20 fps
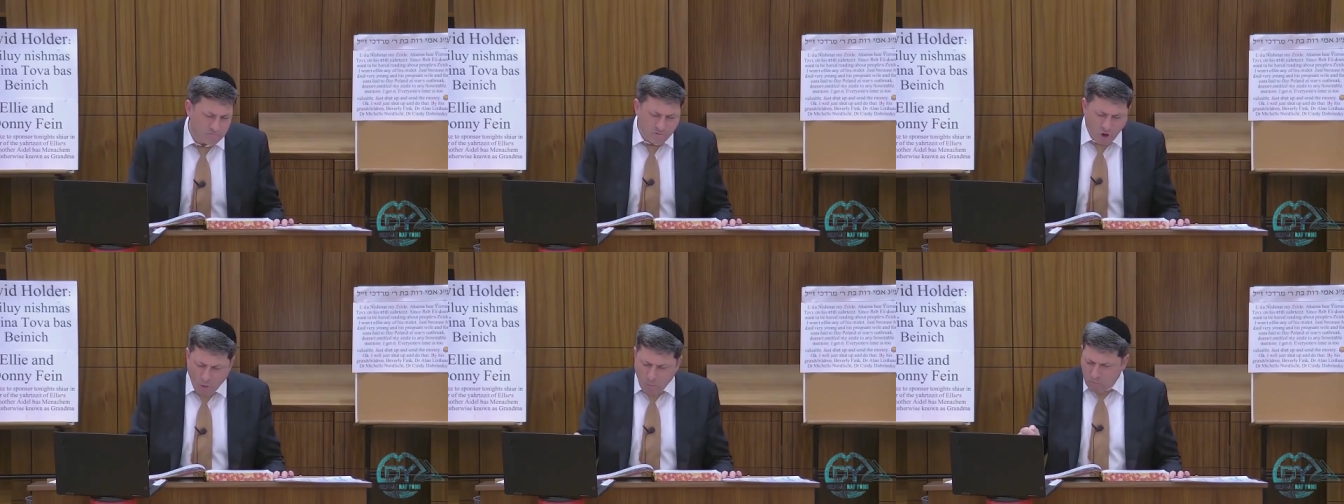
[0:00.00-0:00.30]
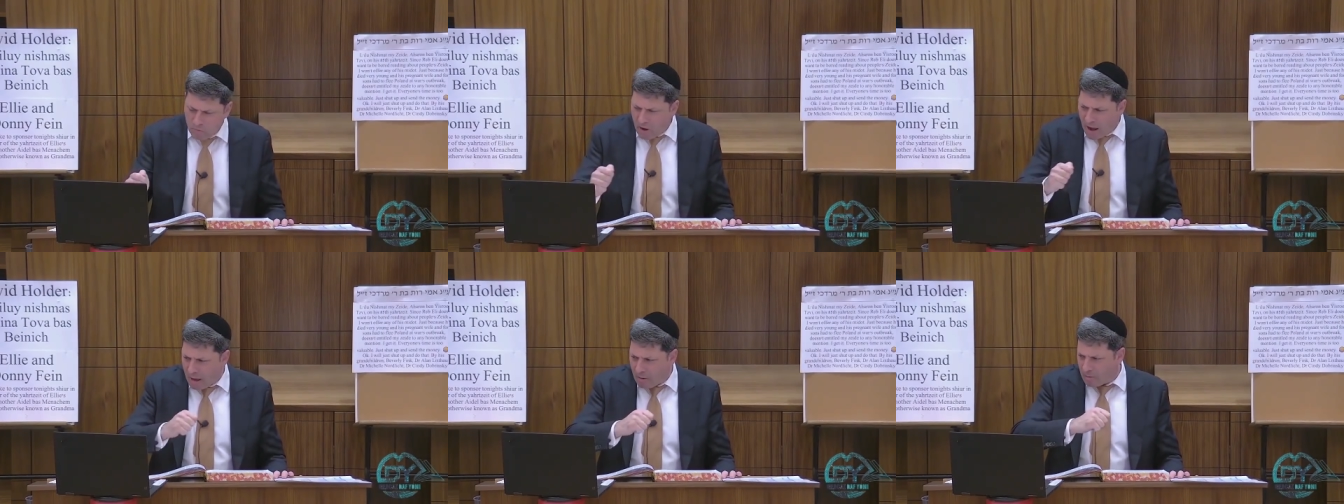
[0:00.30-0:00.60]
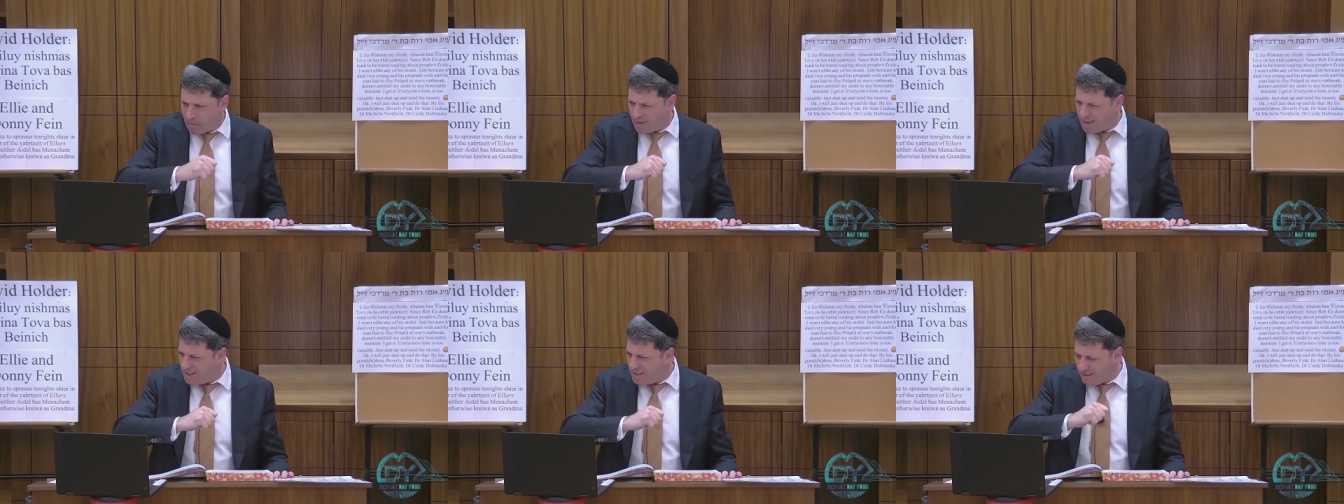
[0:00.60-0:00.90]
no
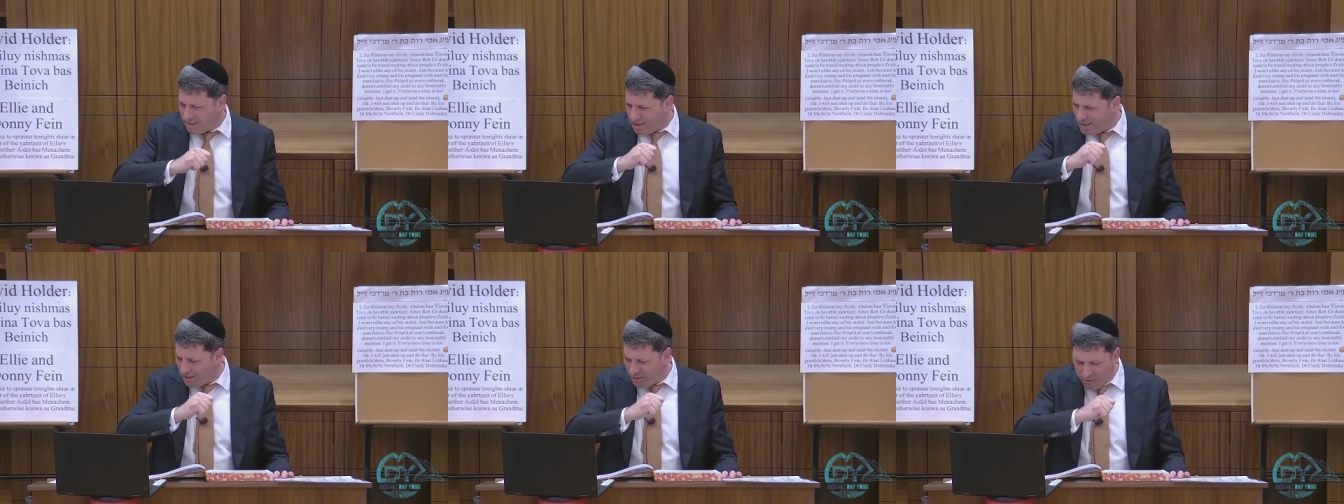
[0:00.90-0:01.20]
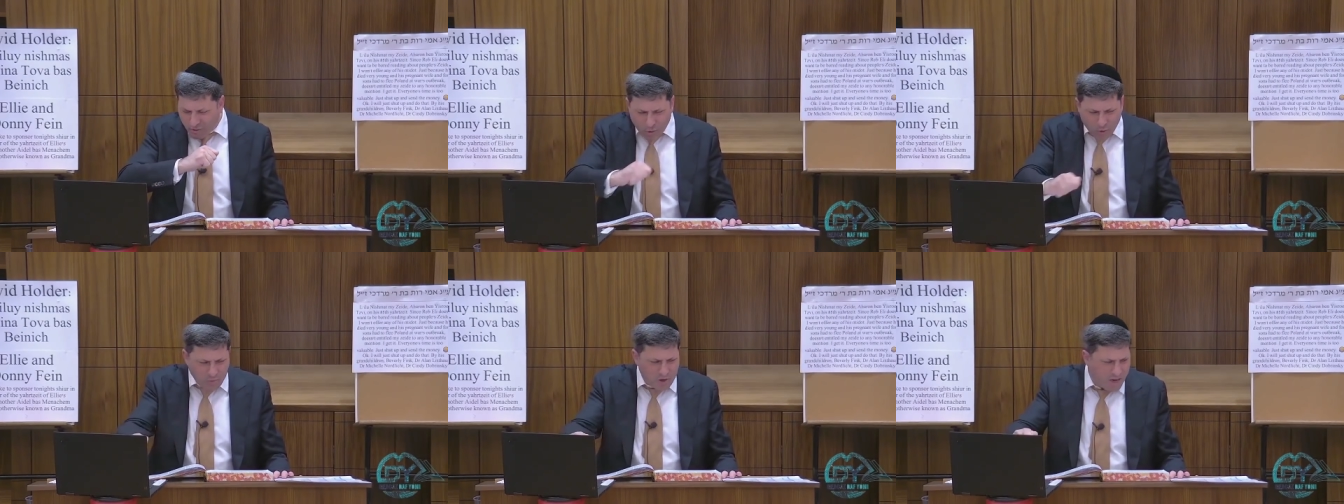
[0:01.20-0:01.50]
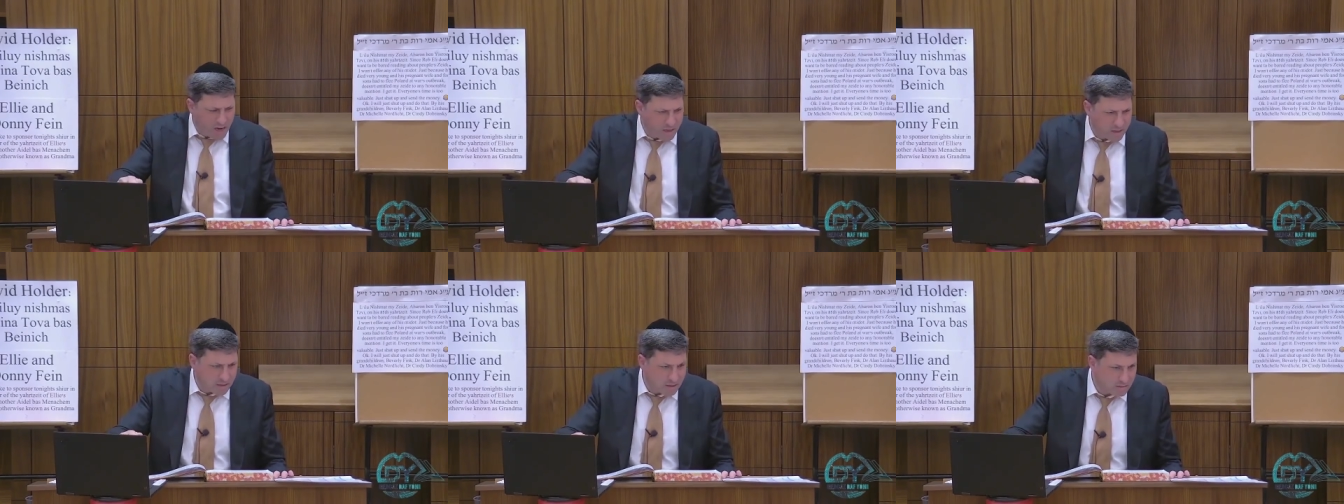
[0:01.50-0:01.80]
problem. In, in a few
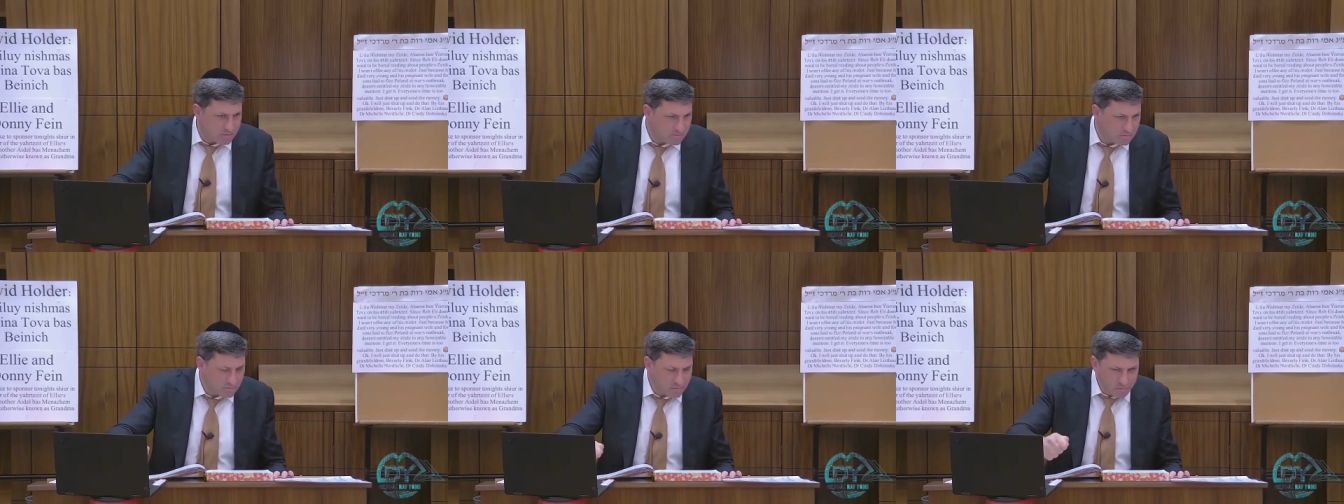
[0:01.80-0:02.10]
minutes,